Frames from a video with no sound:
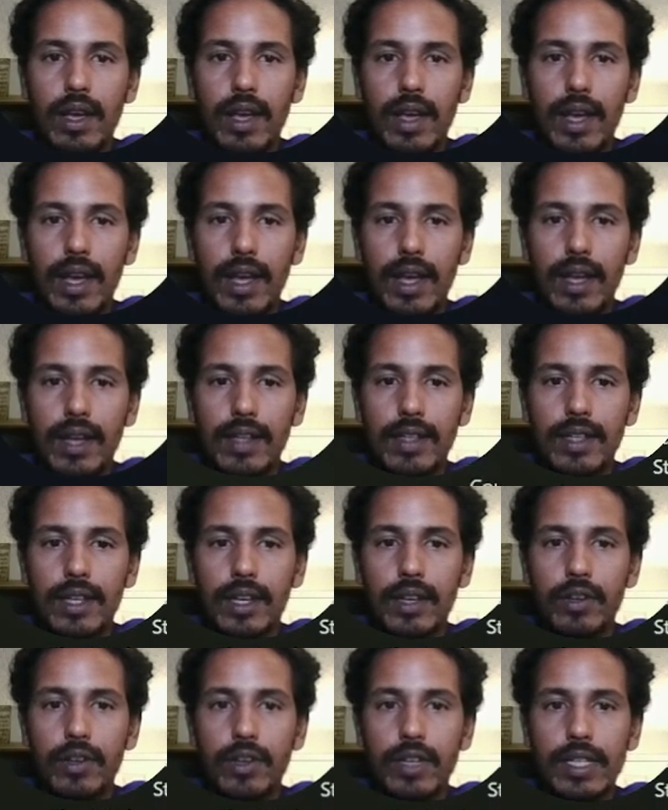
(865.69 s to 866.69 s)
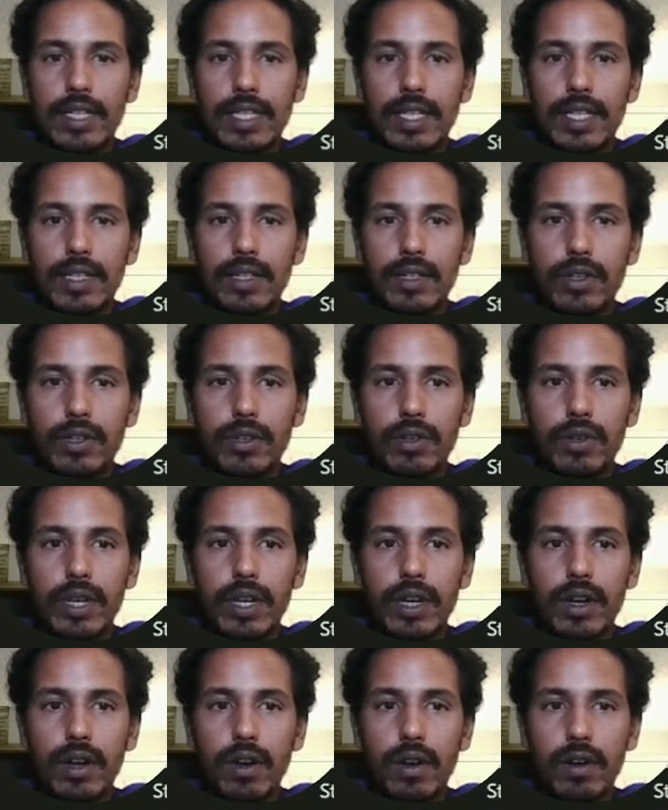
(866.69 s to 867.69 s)
And you can see too
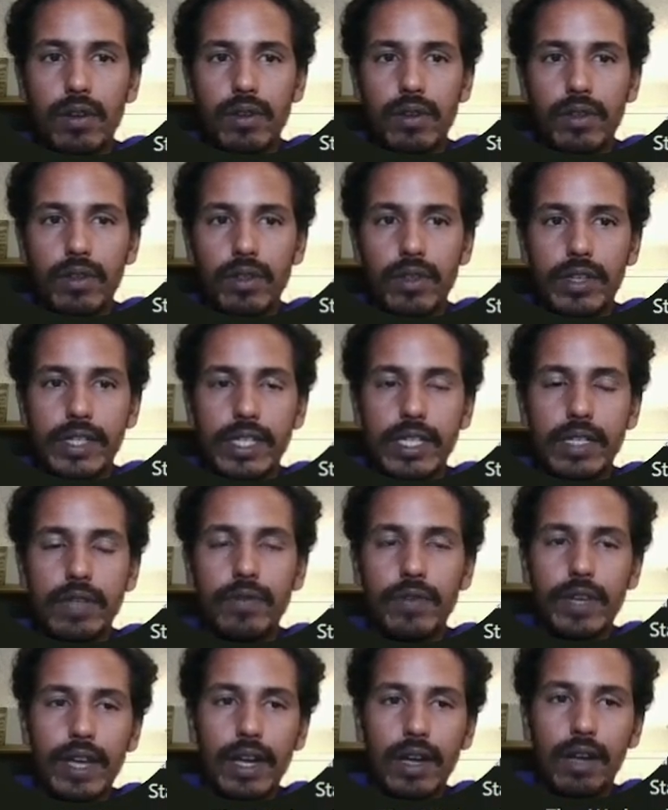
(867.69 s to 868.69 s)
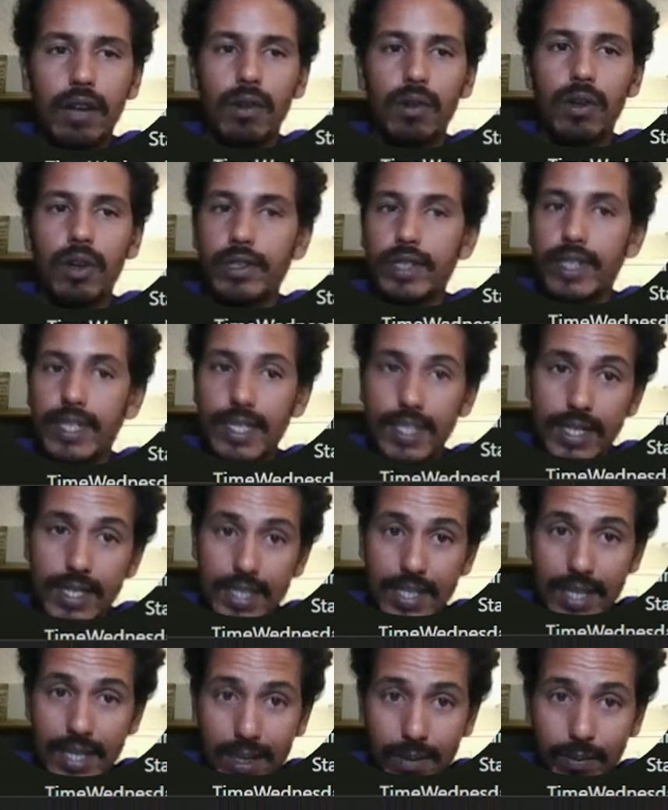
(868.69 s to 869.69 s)
here, the TVL goes to
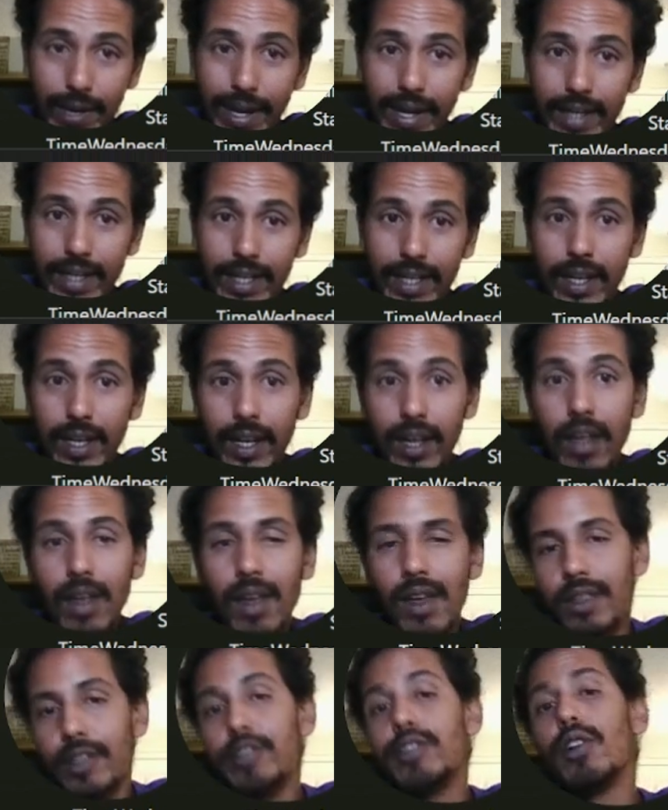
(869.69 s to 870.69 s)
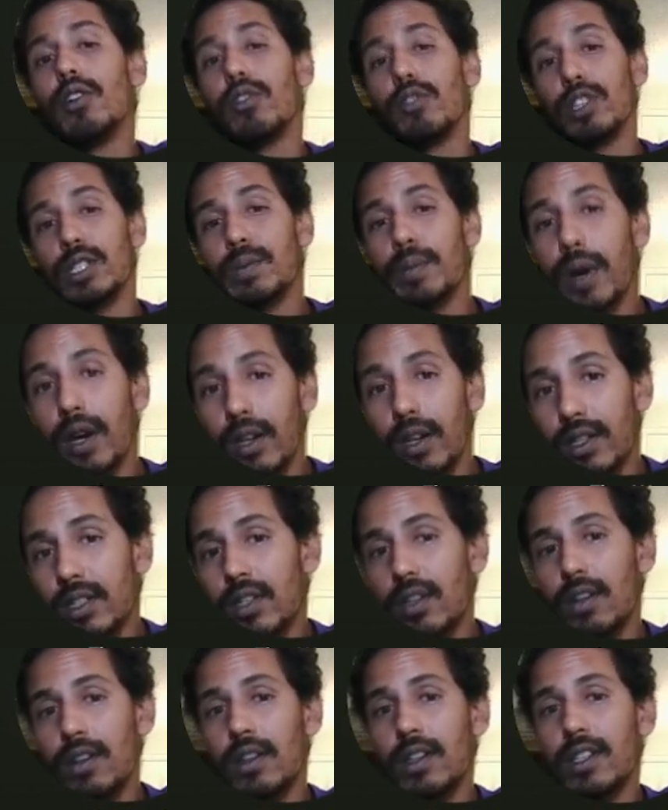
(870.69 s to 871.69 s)
16 Matic, the total
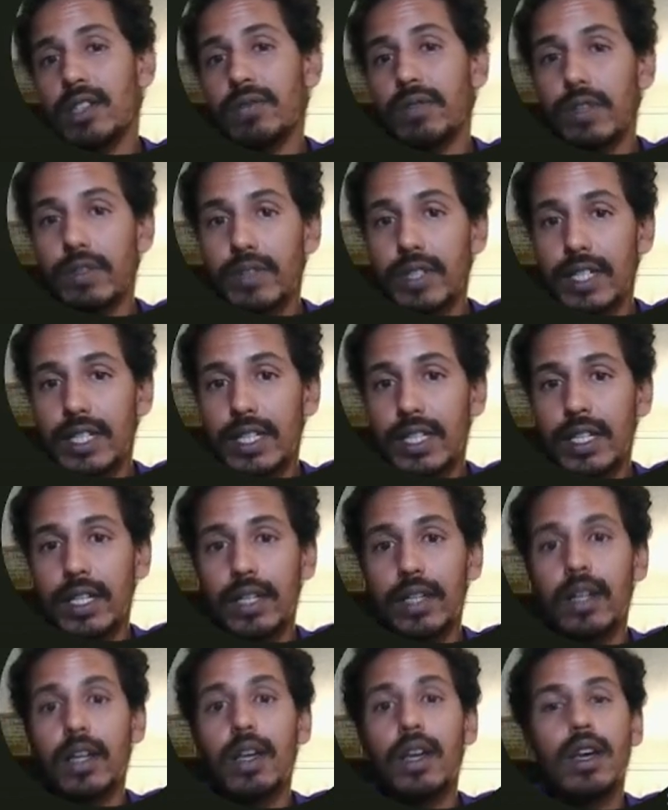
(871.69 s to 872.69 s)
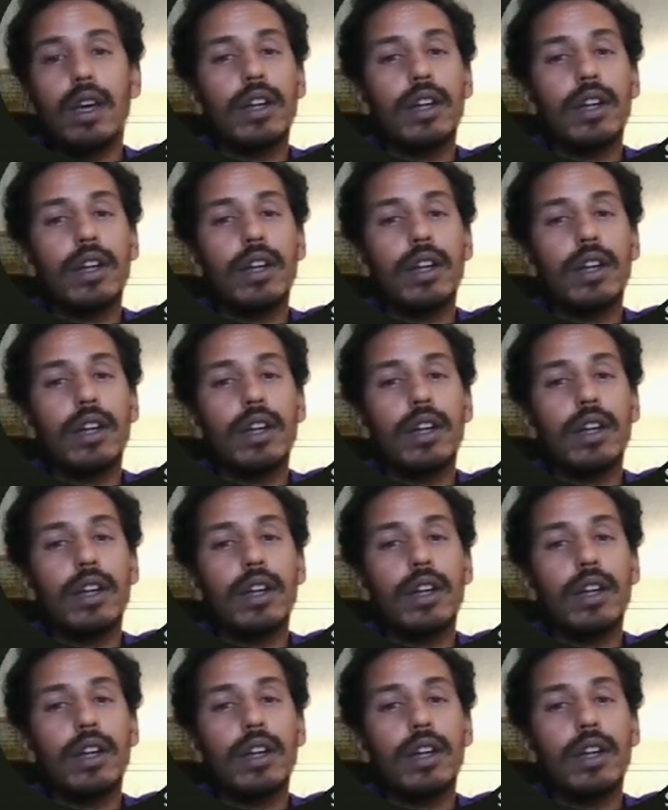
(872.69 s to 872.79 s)
sponsored is 15,